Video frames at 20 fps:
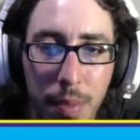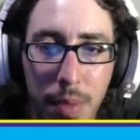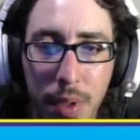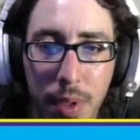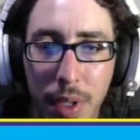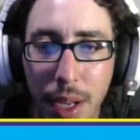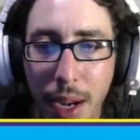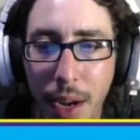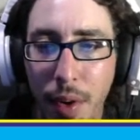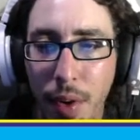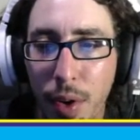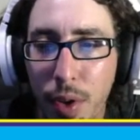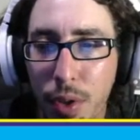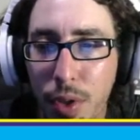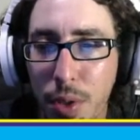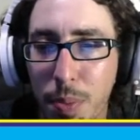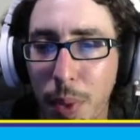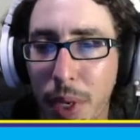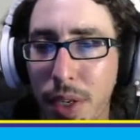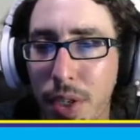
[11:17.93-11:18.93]
aerial
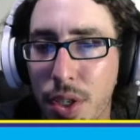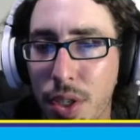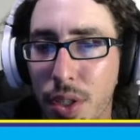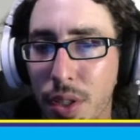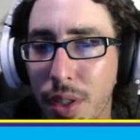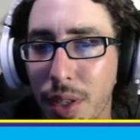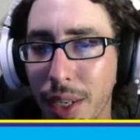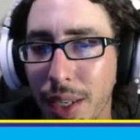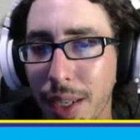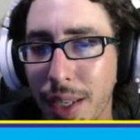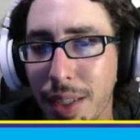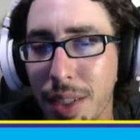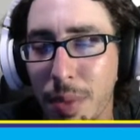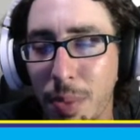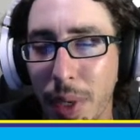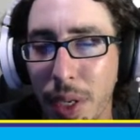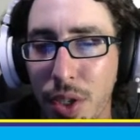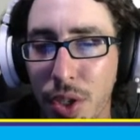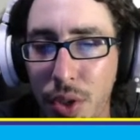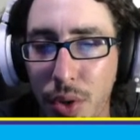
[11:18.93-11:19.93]
space, not
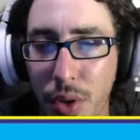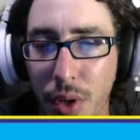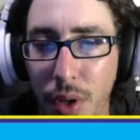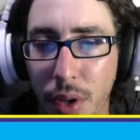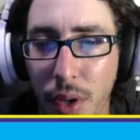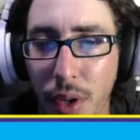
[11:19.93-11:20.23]
space shooter,